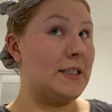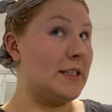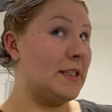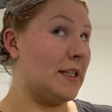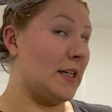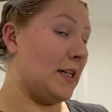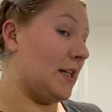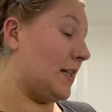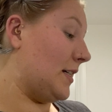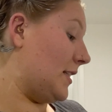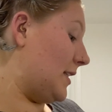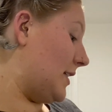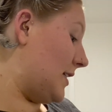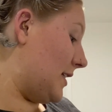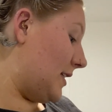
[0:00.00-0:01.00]
So
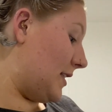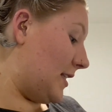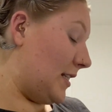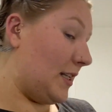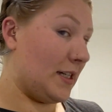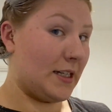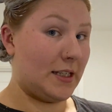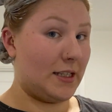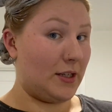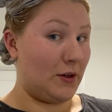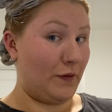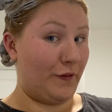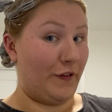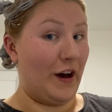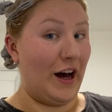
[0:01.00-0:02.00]
this is the look so
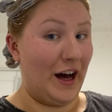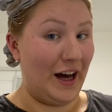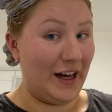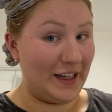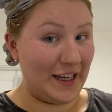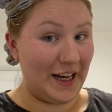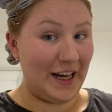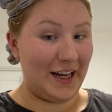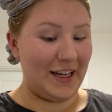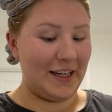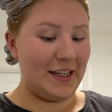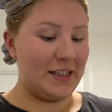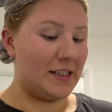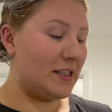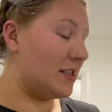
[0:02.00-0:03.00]
far,
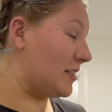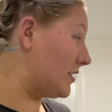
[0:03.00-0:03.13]
guys.